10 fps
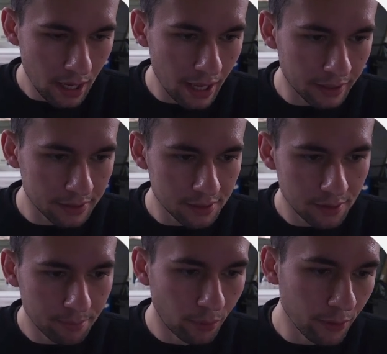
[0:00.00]
x
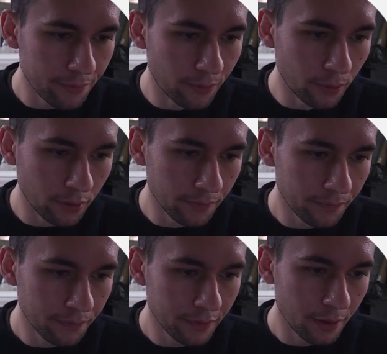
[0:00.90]
0.4,
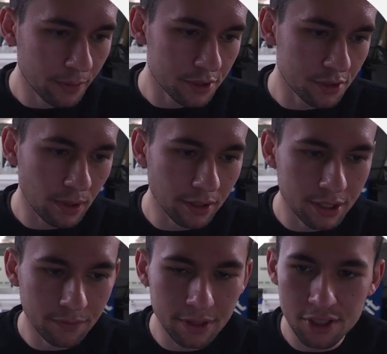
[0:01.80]
which is a
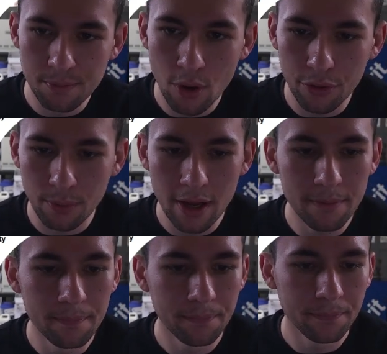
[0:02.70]
relatively small thread.
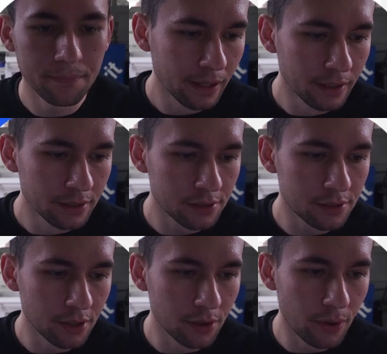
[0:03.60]

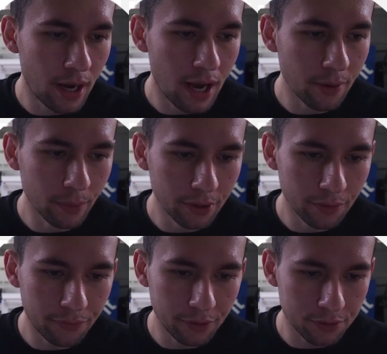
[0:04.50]
So I will
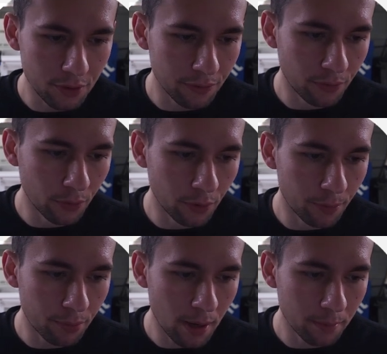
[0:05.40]
filter for
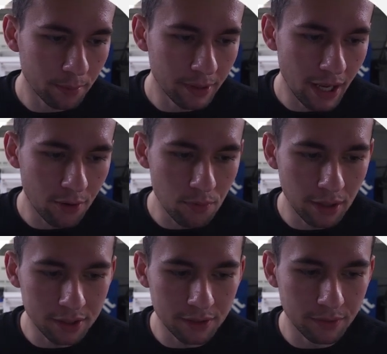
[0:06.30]
probably a
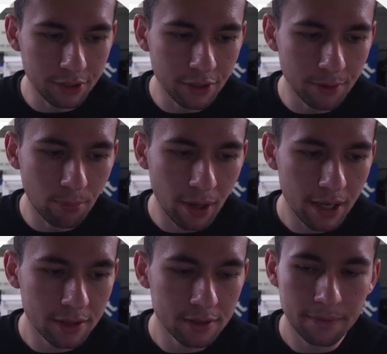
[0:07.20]
relatively good
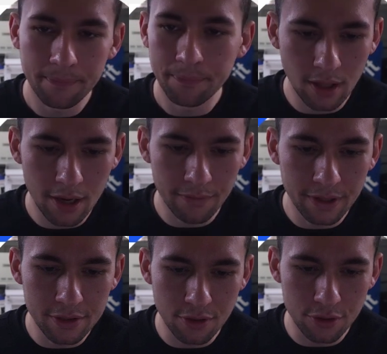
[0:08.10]
brand. A lot of
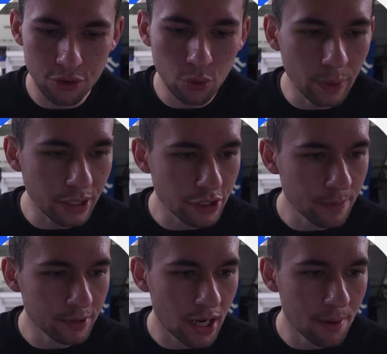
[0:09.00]
these are 2-week
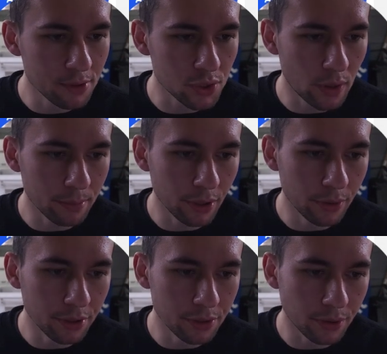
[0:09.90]
ship times, so I'm
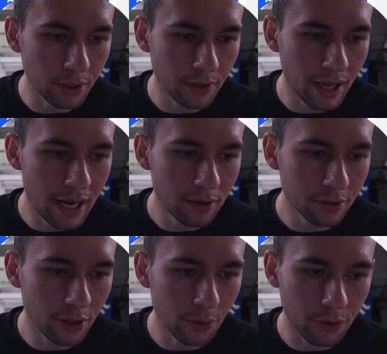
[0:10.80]
going to clear that out
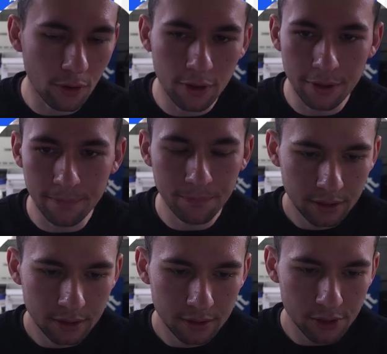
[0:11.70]
and go with Goering.
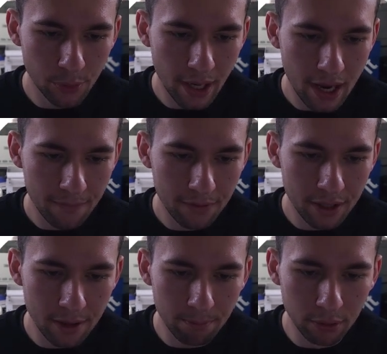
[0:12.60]
So we have
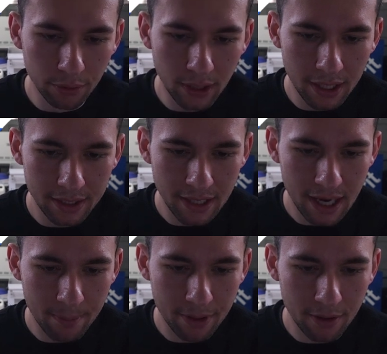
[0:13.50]
the blue line
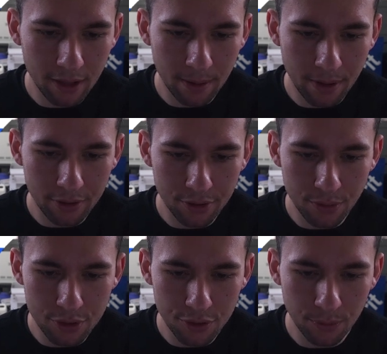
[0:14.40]
tap here, and I'm not
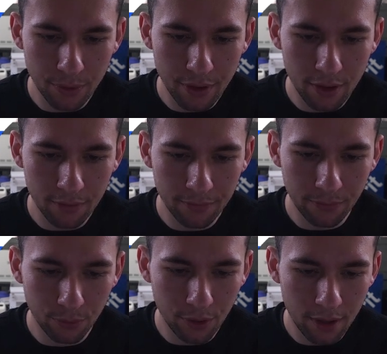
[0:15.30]
too sure what they're
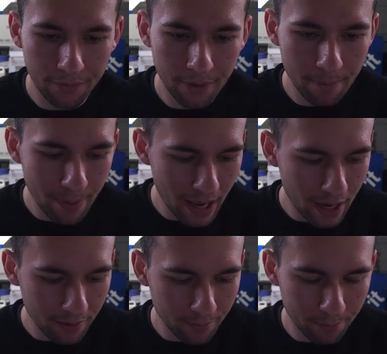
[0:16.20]
for off the
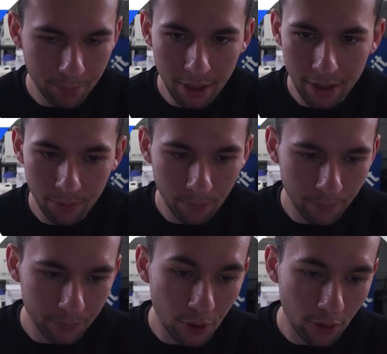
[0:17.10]
bat, but
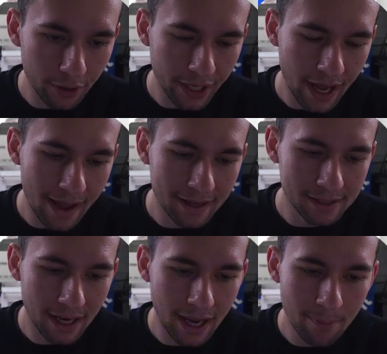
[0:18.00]
Goering has
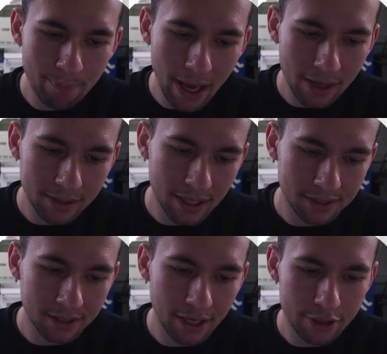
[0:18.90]
a band
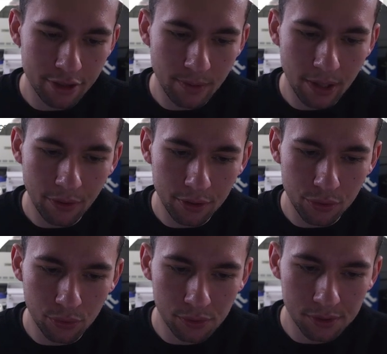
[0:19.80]
designation around their
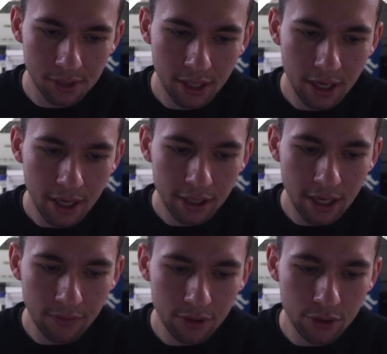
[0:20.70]
tools,
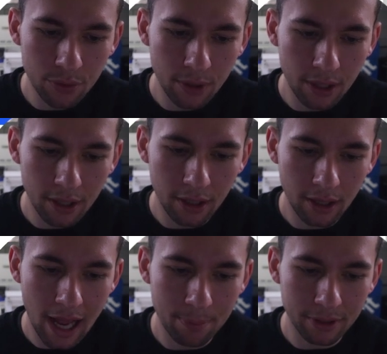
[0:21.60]
giving you
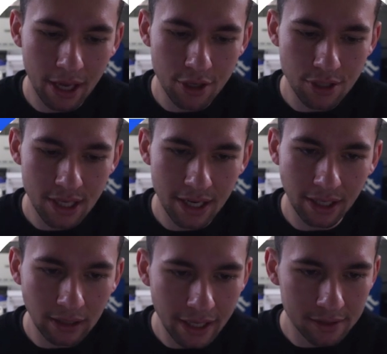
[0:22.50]
applications at a
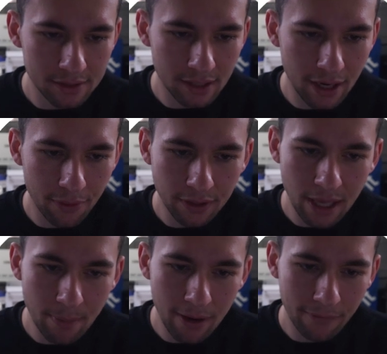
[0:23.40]
glance. And I think they
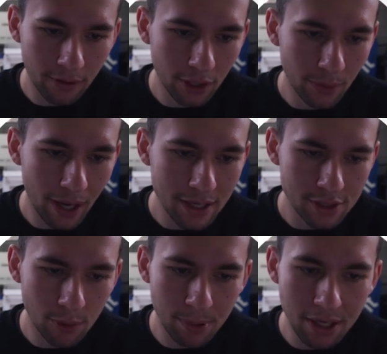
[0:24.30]
might follow
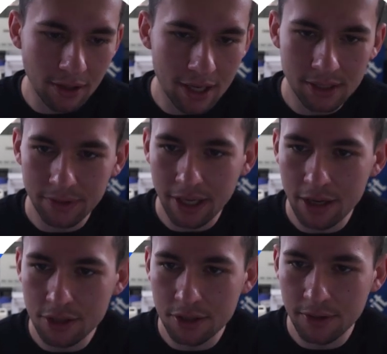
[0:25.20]
ISO P
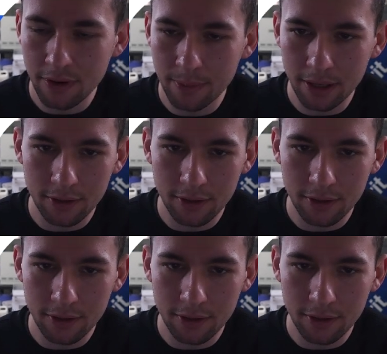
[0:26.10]
classifications, if I'm not